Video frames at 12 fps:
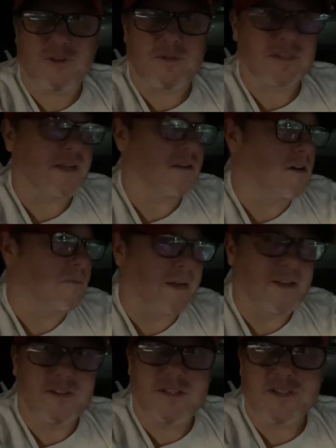from it. I was like, oh
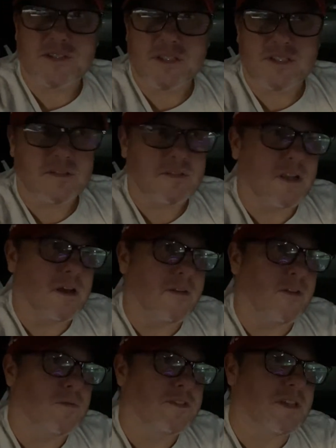my goodness. It's,
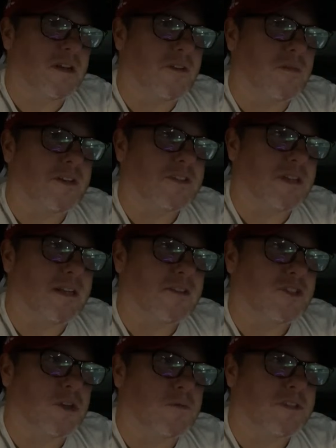there was another
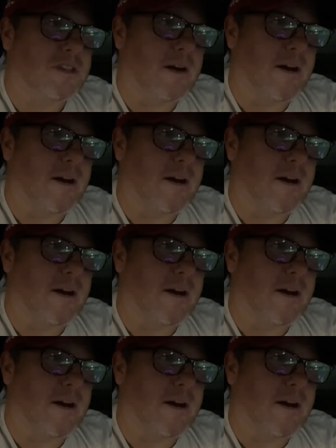incident. So